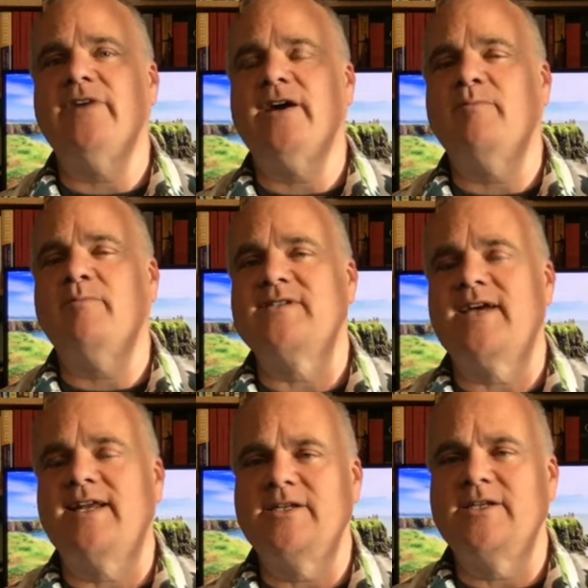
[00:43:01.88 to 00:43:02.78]

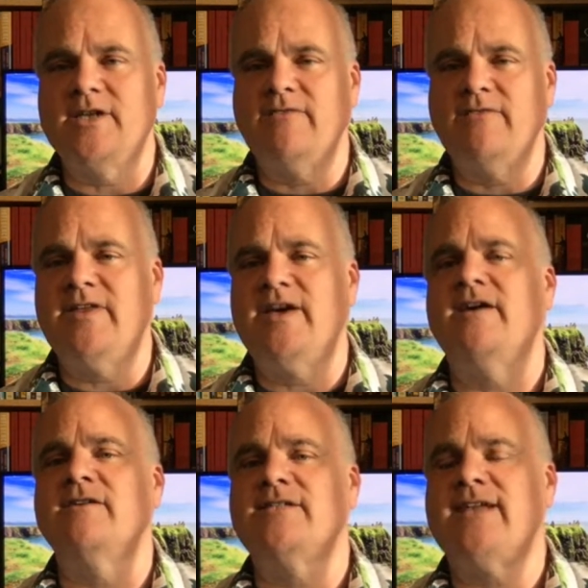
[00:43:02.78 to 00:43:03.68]
percentage of
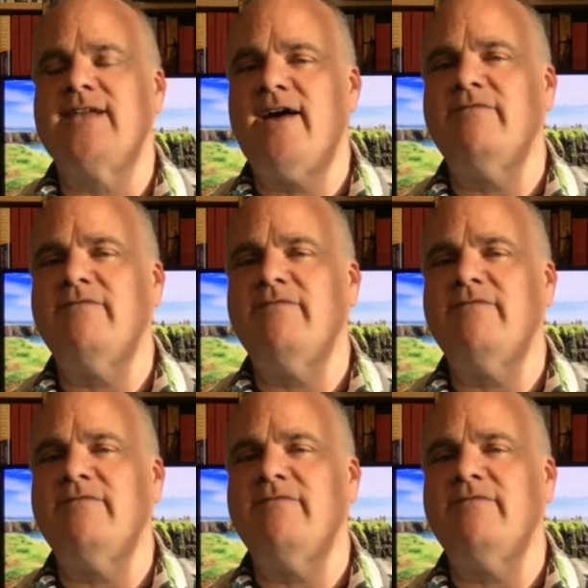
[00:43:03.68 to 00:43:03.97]
their staff